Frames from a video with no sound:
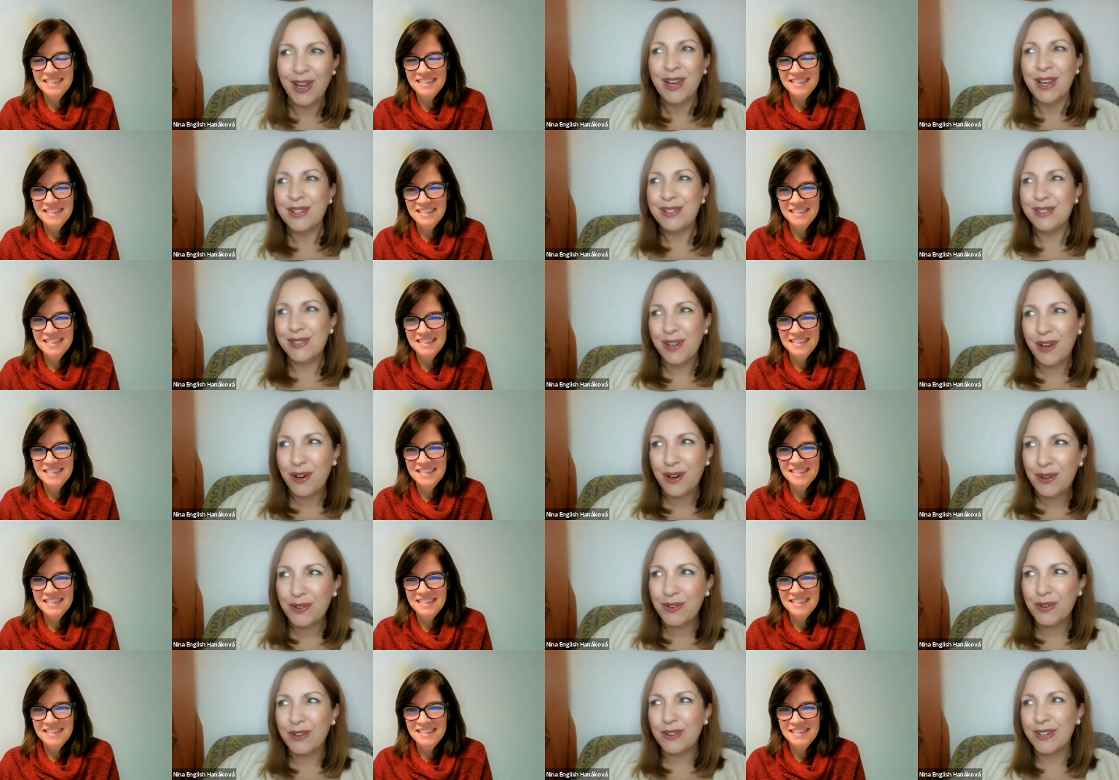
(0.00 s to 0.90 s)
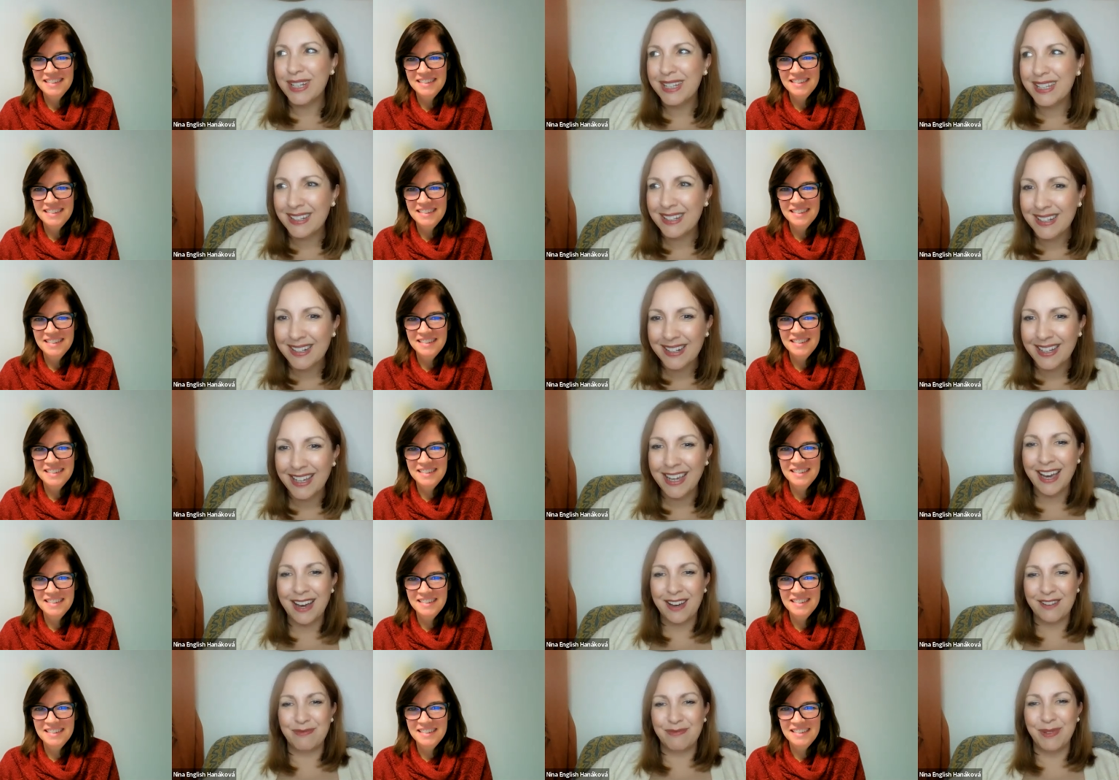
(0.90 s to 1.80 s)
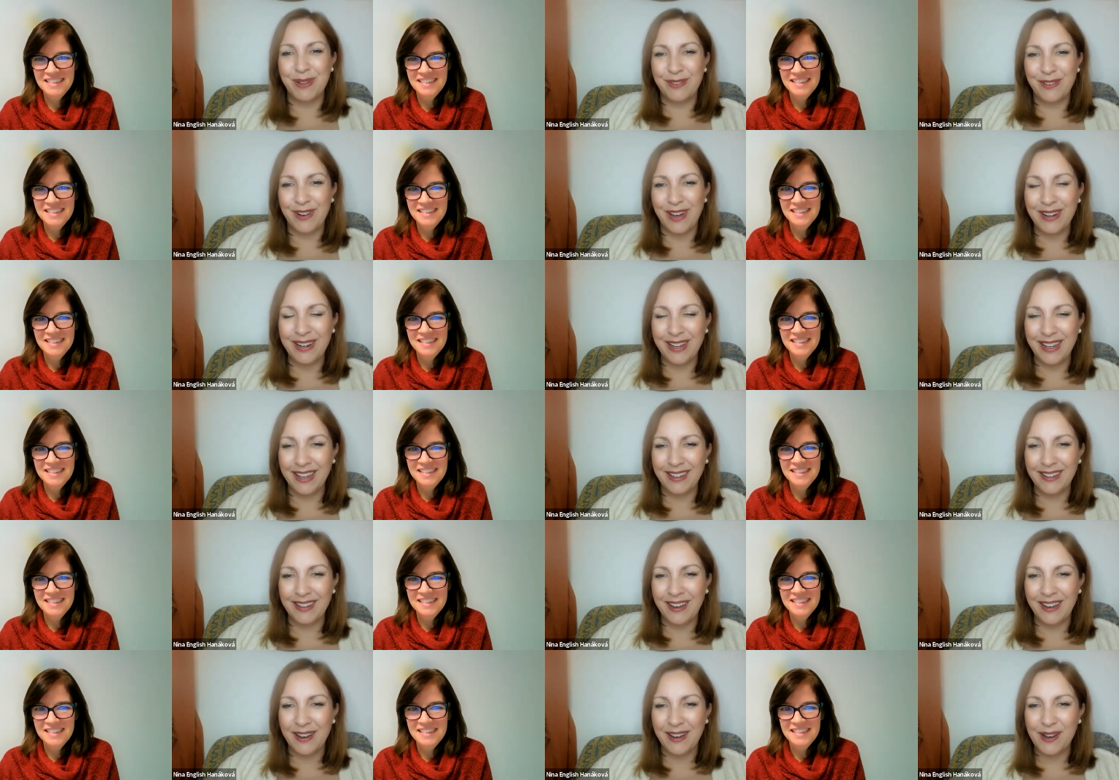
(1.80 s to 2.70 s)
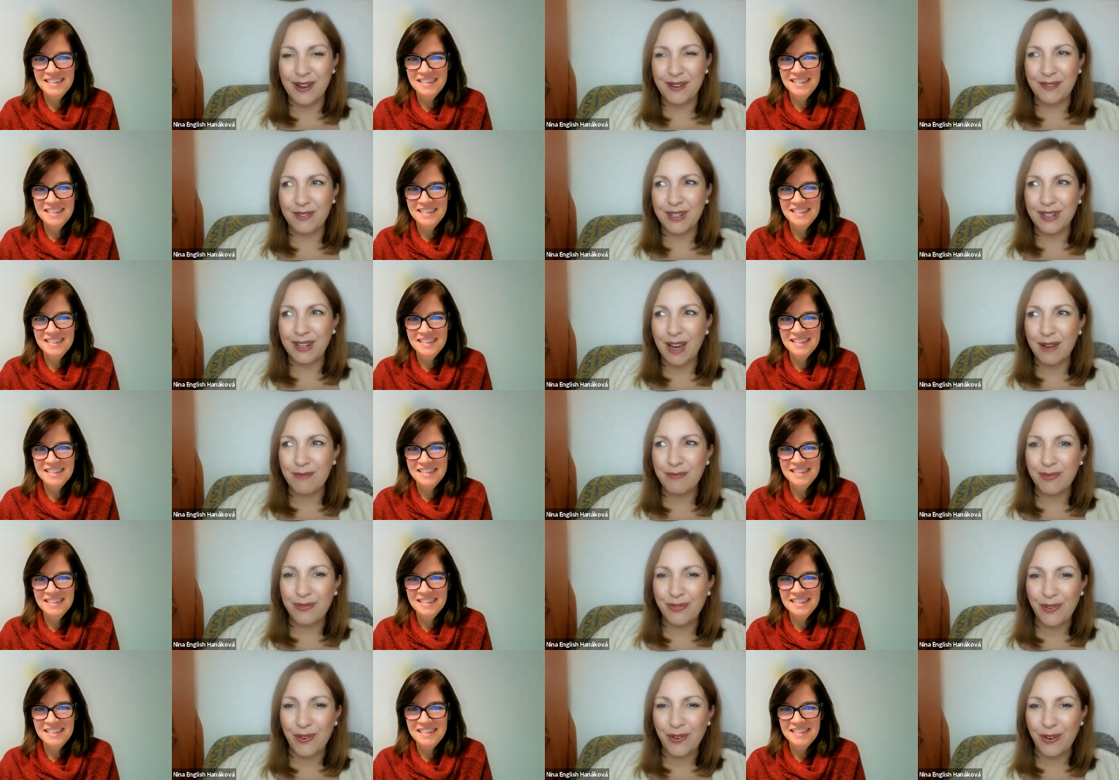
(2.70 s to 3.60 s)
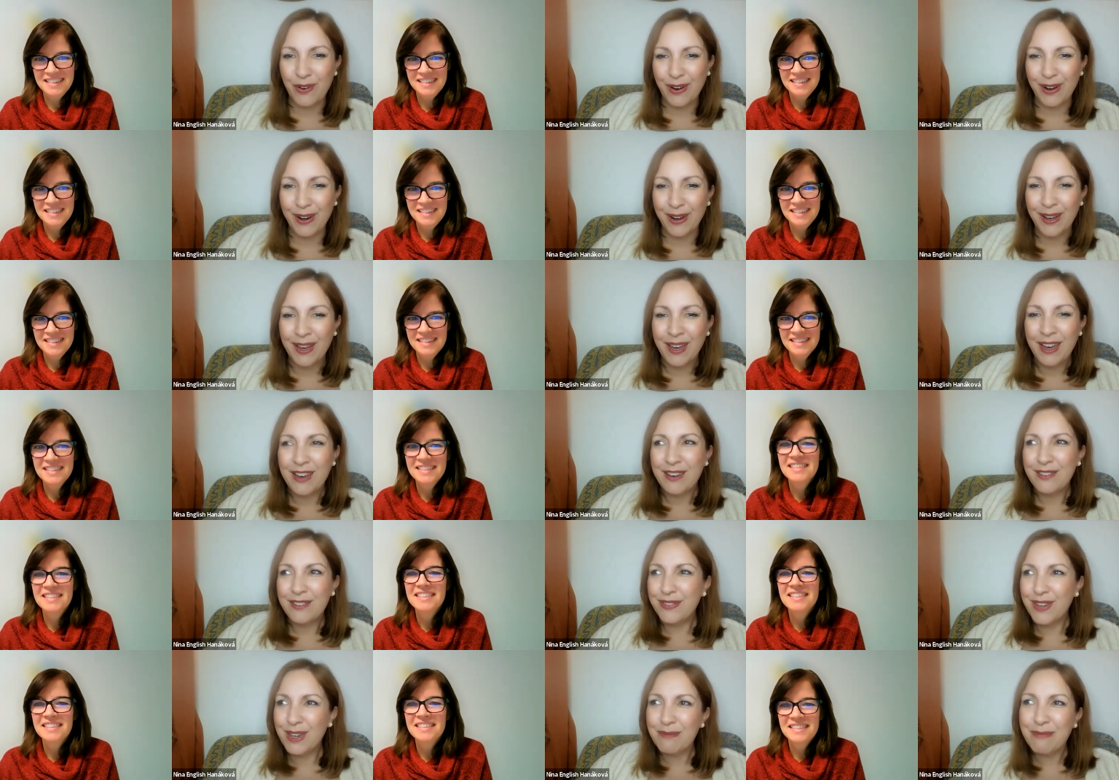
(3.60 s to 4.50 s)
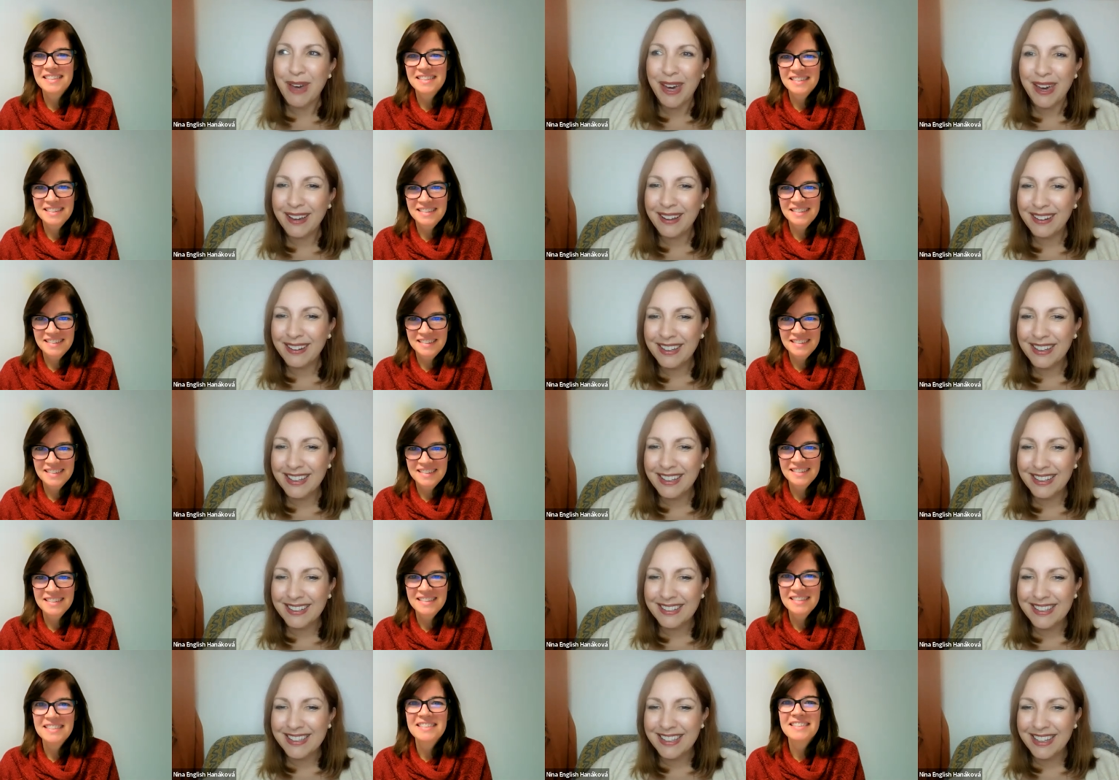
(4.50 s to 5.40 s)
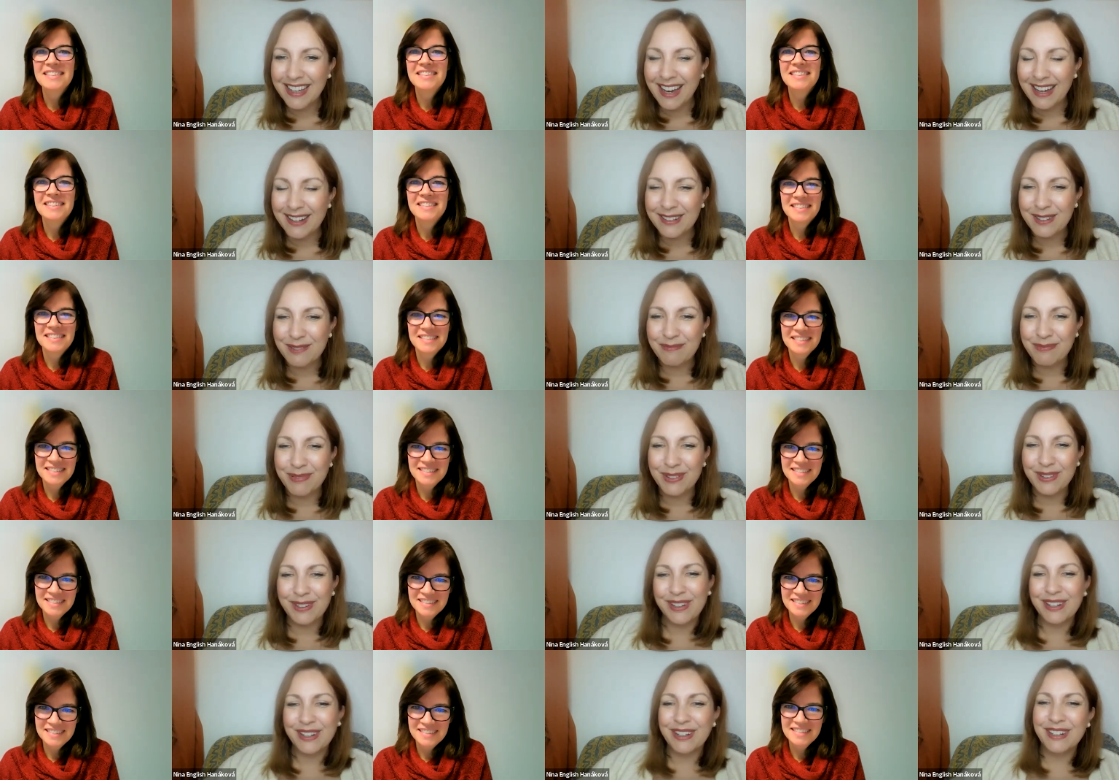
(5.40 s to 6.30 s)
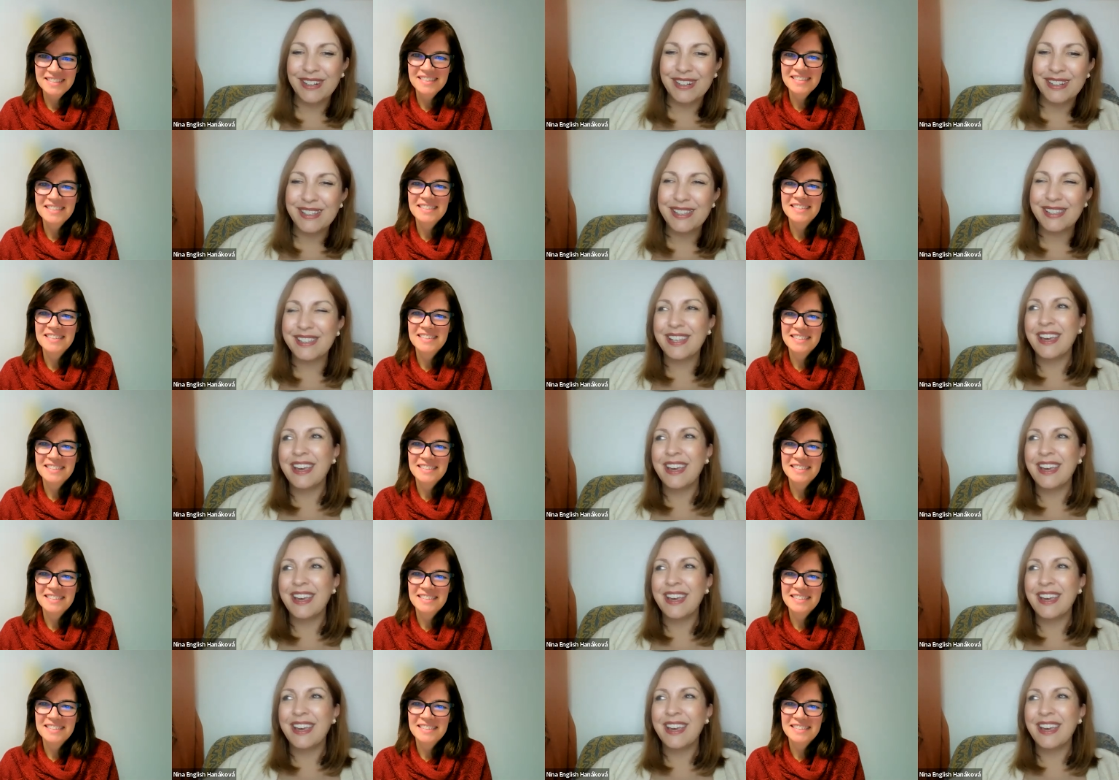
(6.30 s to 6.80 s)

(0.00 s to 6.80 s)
Speaker 1: So recently, I've been running a club for female ELT entrepreneurs